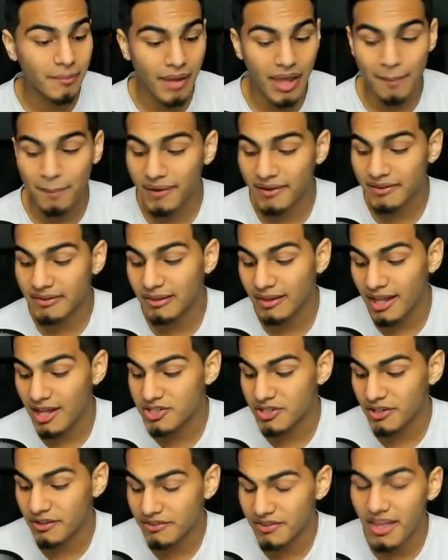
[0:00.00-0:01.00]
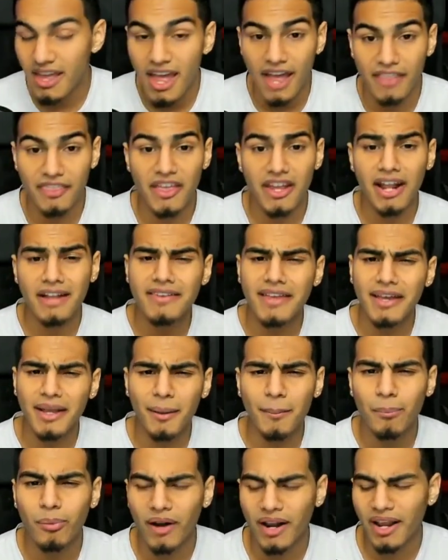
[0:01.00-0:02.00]
Apex Legends, then I take a
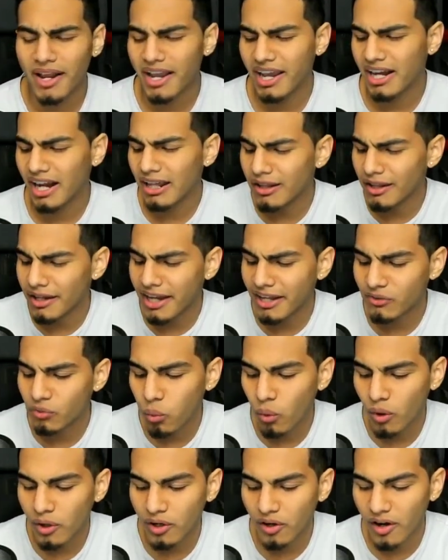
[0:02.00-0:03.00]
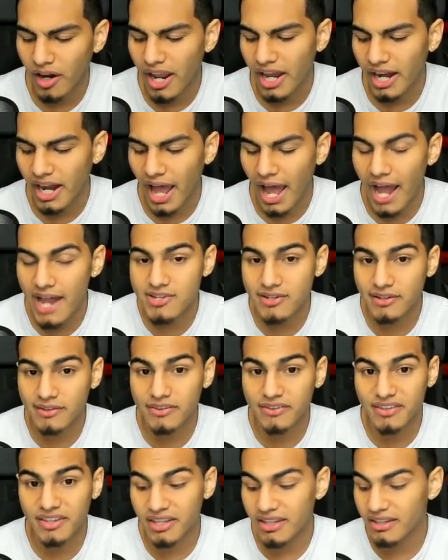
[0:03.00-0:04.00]
break and I look at Twitter and I just
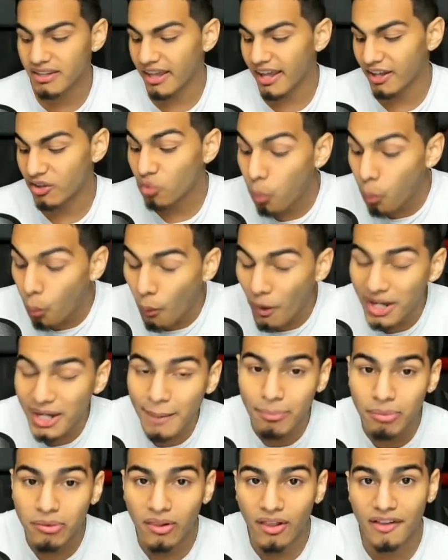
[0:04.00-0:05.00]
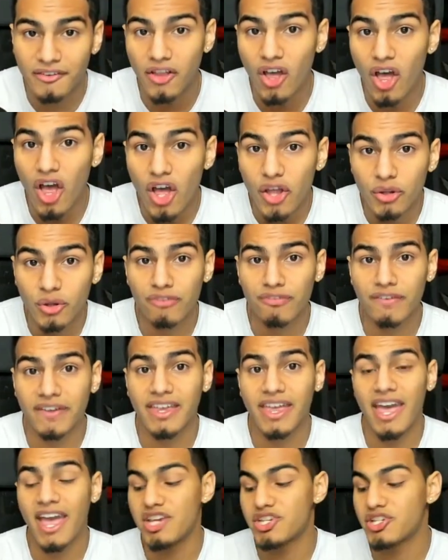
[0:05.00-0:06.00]
see like 20 plus
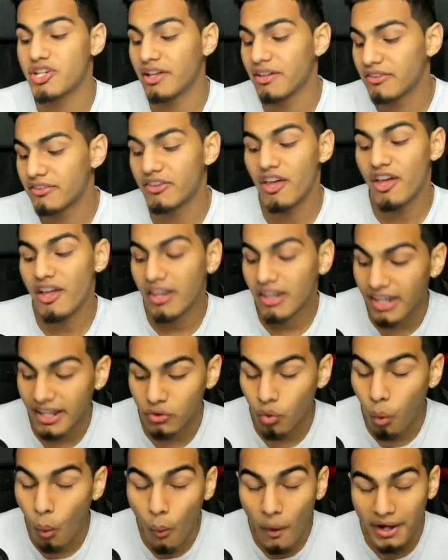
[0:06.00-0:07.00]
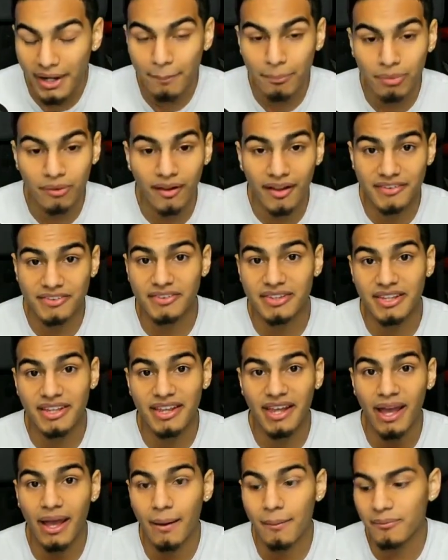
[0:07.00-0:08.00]
notifications, like 20 plus
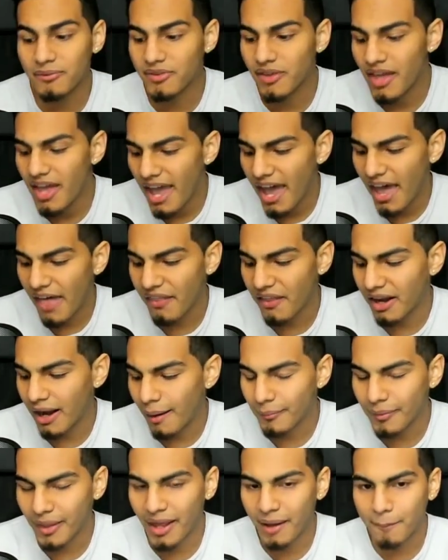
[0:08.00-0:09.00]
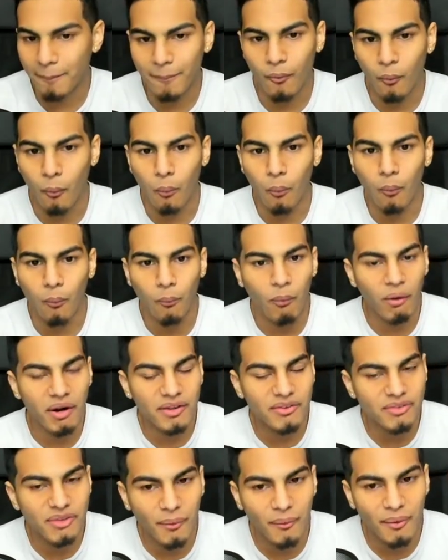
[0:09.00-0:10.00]
DMs, and then I'm like, what
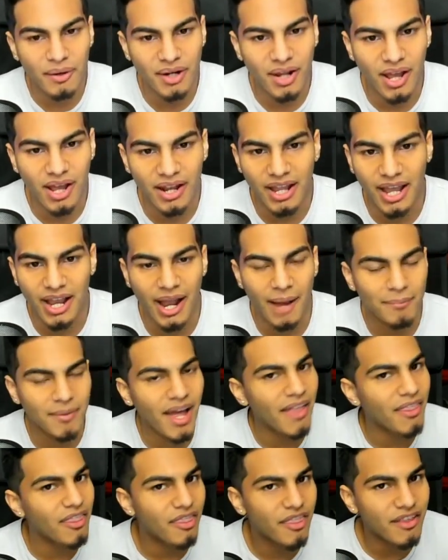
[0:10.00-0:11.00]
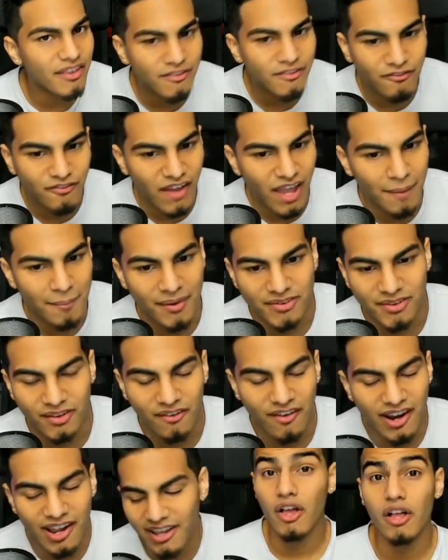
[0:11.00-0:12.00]
is going on? Like, I'm not this famous, all
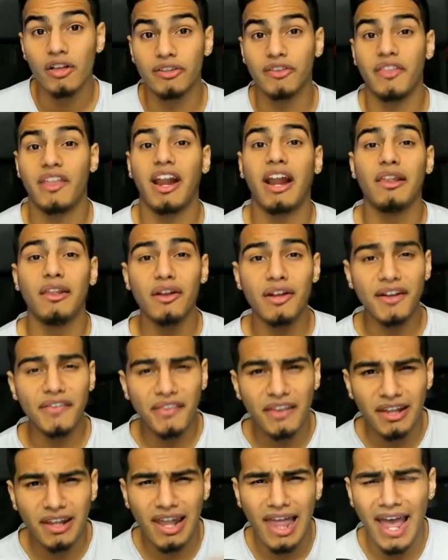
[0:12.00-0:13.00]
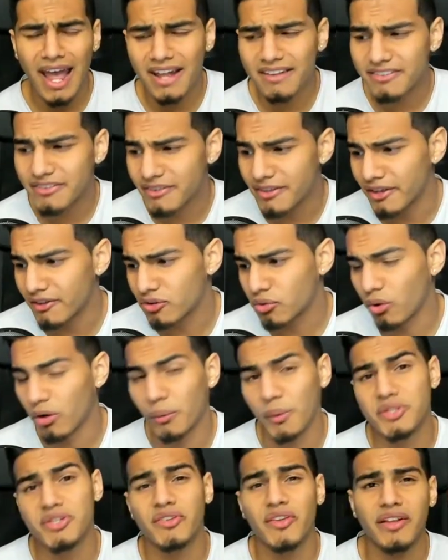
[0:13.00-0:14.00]
right? So then I look in the lads Discord,
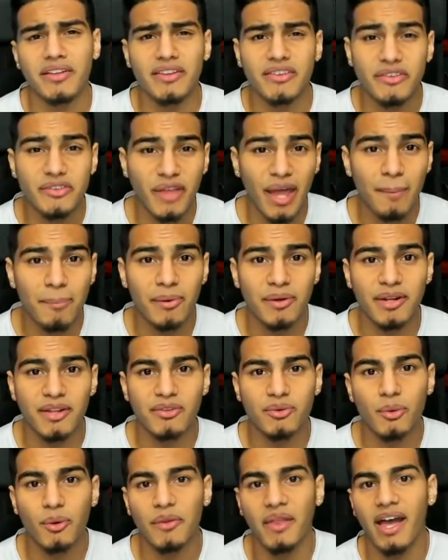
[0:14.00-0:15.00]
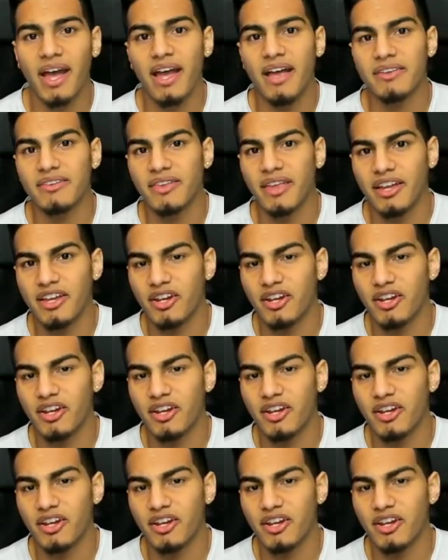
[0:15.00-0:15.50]
which is like the sniper Discord that has like,